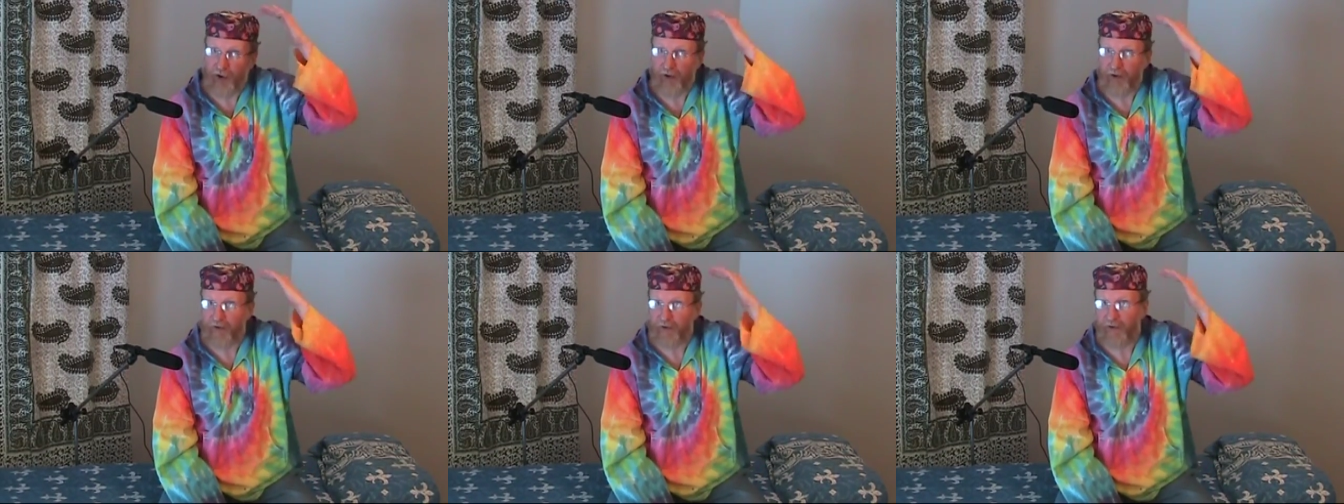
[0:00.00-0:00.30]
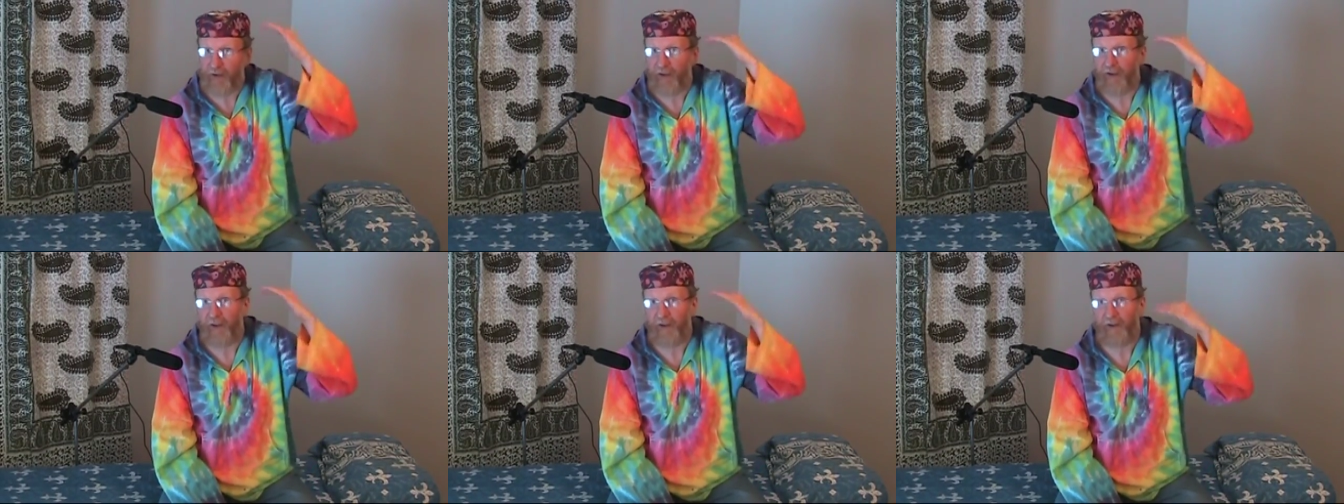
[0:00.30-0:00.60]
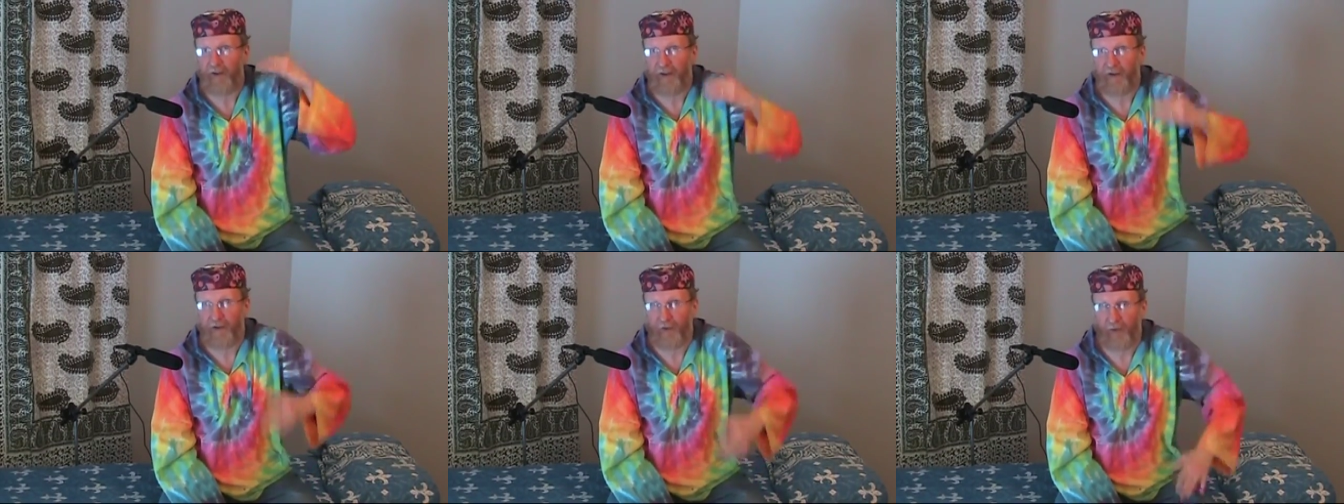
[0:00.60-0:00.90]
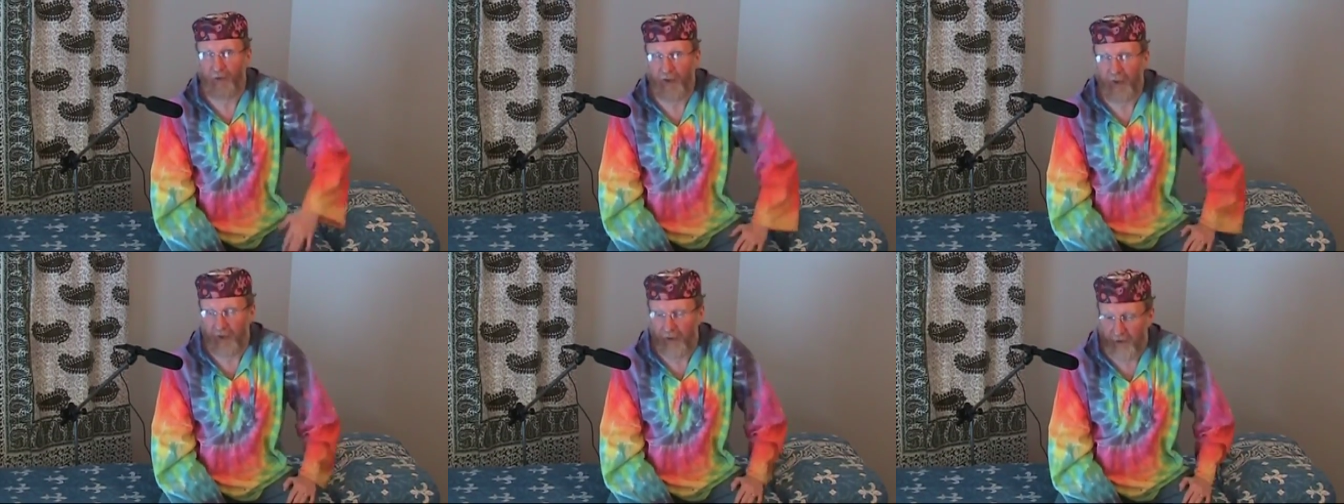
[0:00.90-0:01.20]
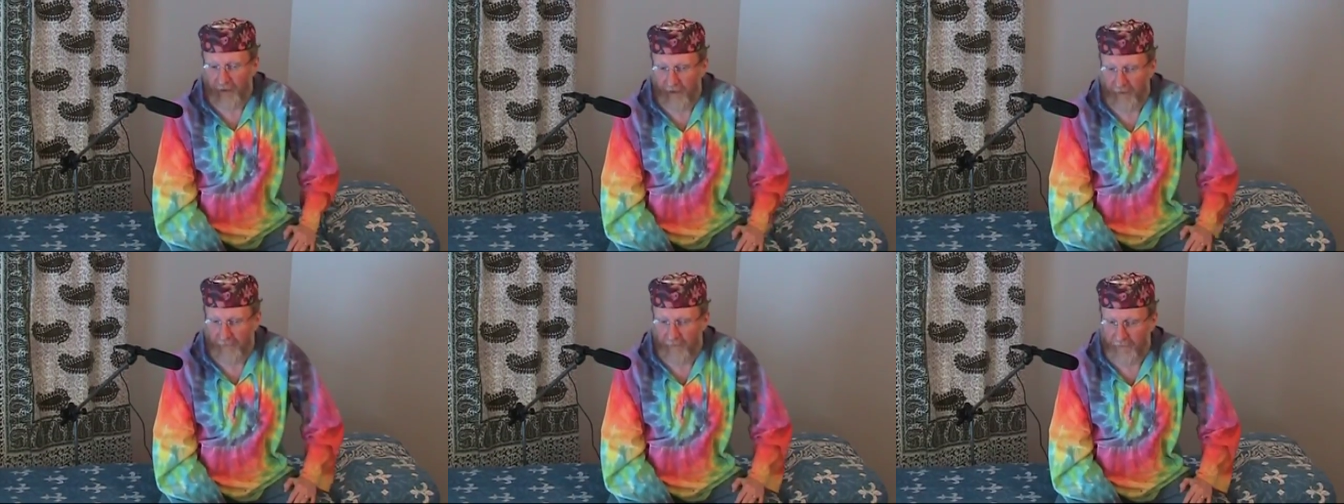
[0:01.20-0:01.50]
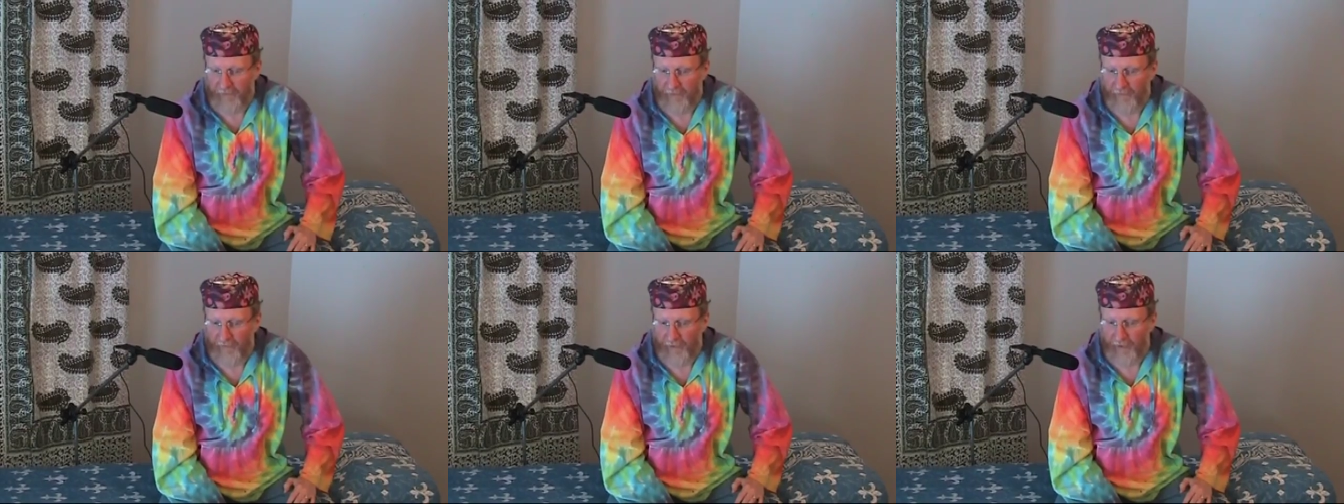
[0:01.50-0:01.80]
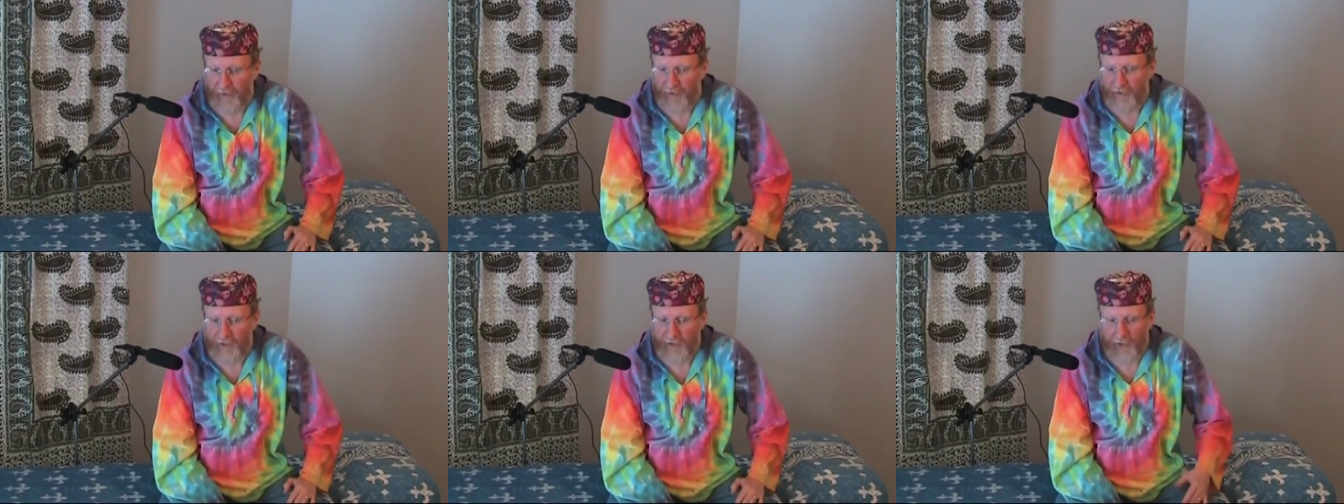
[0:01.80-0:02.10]
chakras connect us to higher levels of
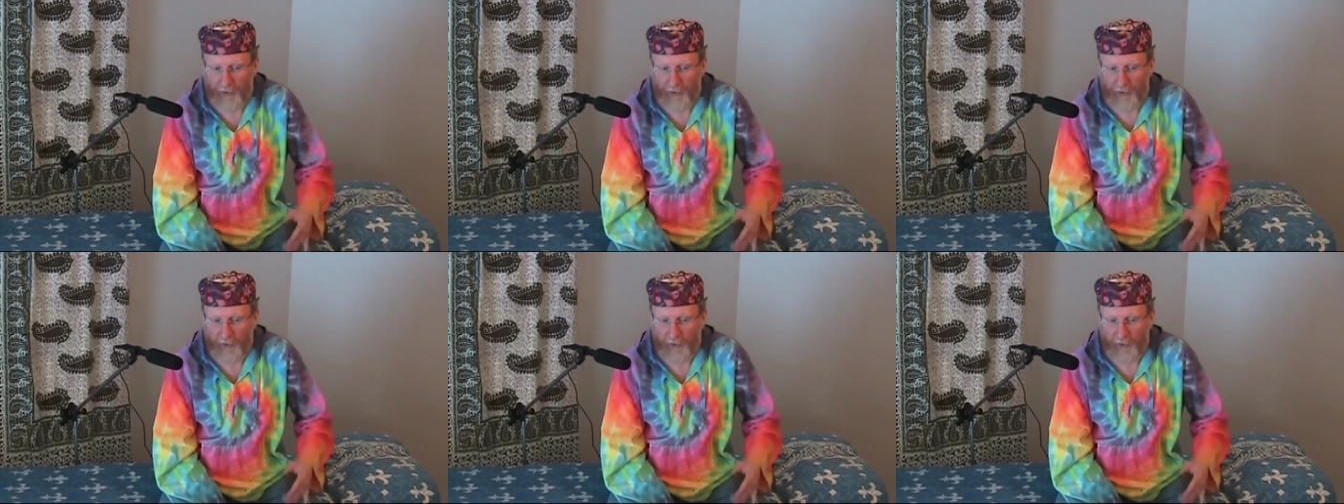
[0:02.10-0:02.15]
creation.